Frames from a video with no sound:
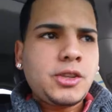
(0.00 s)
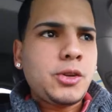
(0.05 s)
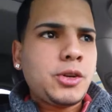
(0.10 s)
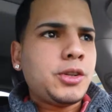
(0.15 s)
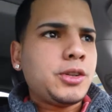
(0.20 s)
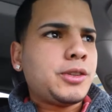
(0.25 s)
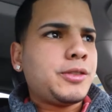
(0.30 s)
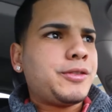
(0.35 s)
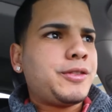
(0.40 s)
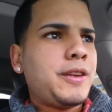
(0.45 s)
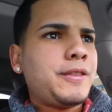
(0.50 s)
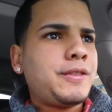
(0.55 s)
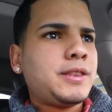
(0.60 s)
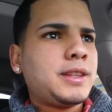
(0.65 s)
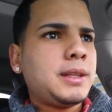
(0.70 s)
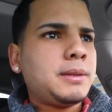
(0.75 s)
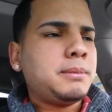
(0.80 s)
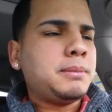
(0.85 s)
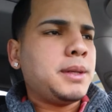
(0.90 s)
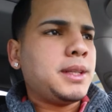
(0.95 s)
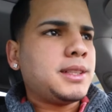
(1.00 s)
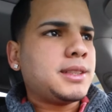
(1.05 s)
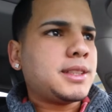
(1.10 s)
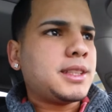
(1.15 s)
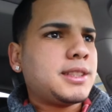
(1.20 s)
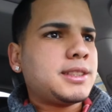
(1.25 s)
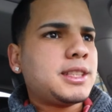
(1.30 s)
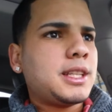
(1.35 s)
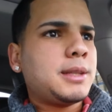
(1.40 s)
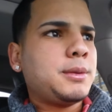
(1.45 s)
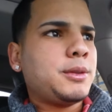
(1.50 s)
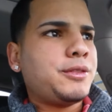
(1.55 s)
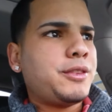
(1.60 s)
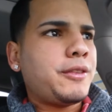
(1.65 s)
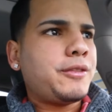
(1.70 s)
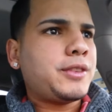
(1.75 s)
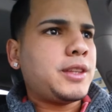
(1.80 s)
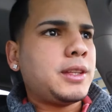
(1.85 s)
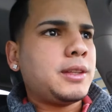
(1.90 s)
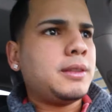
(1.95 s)
Her 15 minutes can save you
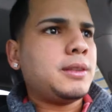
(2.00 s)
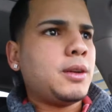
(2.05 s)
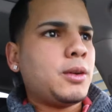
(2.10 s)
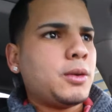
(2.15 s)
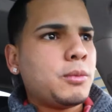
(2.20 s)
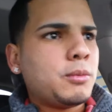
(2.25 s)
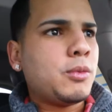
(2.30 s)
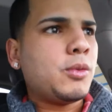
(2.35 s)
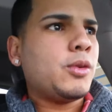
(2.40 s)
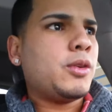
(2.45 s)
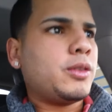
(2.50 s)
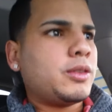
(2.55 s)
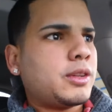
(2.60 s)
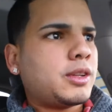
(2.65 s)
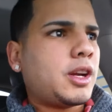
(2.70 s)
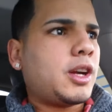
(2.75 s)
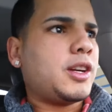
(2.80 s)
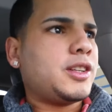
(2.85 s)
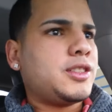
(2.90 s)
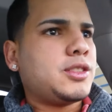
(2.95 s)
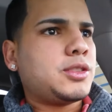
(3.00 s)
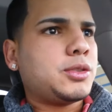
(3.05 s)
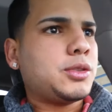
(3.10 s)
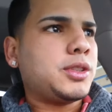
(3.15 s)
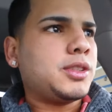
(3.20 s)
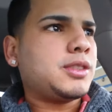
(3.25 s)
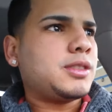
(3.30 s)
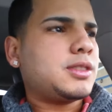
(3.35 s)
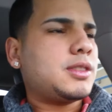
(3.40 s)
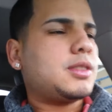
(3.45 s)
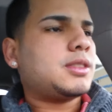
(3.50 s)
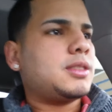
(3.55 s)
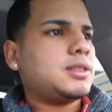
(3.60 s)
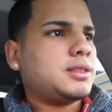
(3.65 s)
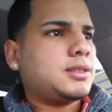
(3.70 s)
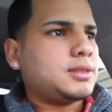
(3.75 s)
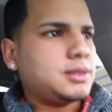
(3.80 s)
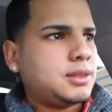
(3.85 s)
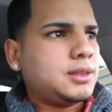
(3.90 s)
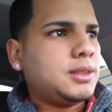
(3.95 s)
15 or more on car insurance.
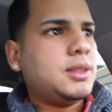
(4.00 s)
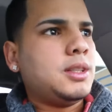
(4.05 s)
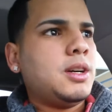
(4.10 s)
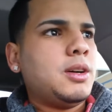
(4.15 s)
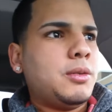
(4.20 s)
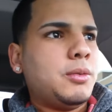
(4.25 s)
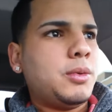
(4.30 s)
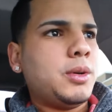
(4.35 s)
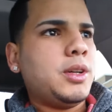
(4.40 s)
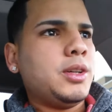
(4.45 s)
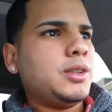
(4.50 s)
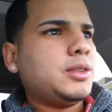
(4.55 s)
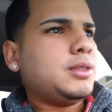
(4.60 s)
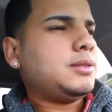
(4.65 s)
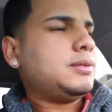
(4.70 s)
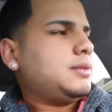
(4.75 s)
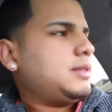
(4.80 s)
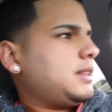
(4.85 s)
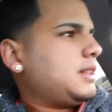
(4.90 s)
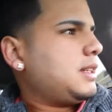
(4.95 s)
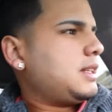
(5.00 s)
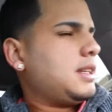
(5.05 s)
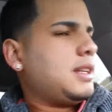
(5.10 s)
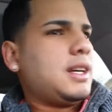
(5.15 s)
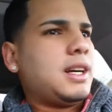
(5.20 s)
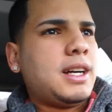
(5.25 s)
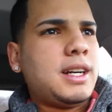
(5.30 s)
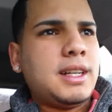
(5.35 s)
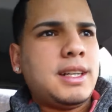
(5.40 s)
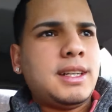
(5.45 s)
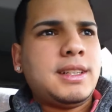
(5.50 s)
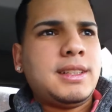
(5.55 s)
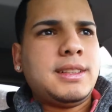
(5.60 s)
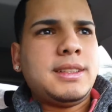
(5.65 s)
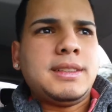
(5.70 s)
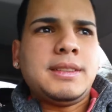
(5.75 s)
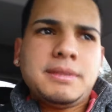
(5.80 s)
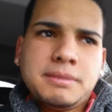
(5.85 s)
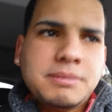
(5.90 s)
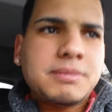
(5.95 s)
Well,
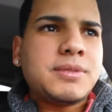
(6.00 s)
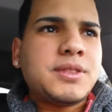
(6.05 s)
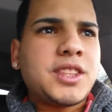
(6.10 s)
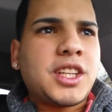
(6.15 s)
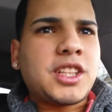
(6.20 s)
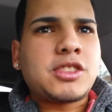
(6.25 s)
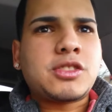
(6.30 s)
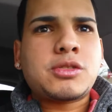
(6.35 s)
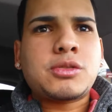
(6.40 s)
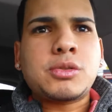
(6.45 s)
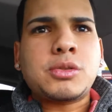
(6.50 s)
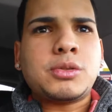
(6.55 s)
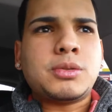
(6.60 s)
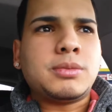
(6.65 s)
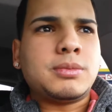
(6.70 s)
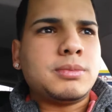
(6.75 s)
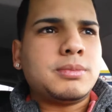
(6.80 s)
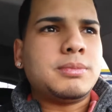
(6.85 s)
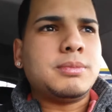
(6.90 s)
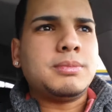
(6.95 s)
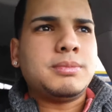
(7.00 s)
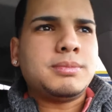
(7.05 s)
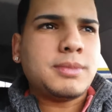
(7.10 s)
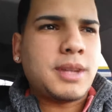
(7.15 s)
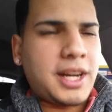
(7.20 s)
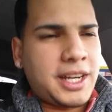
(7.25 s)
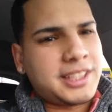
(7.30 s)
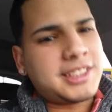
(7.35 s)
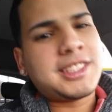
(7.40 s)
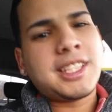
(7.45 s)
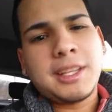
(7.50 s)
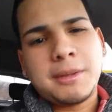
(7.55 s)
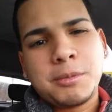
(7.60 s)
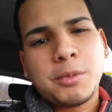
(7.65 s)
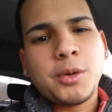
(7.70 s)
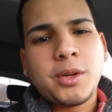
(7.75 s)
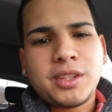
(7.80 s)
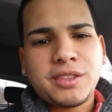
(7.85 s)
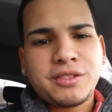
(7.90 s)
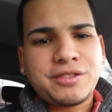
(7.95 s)
that's true. I say
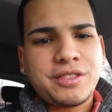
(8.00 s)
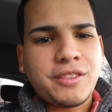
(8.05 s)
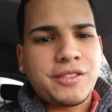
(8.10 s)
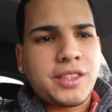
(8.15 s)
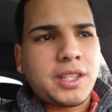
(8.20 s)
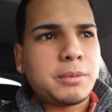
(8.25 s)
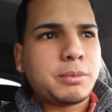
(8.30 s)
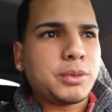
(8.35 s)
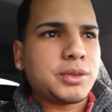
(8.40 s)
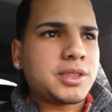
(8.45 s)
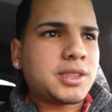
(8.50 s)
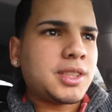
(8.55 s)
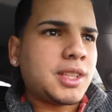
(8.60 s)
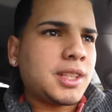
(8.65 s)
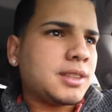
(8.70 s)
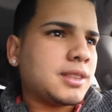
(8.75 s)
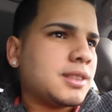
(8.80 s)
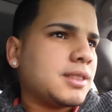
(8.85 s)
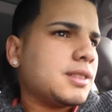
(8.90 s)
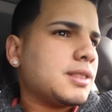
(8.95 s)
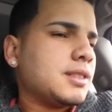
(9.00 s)
more than 50%.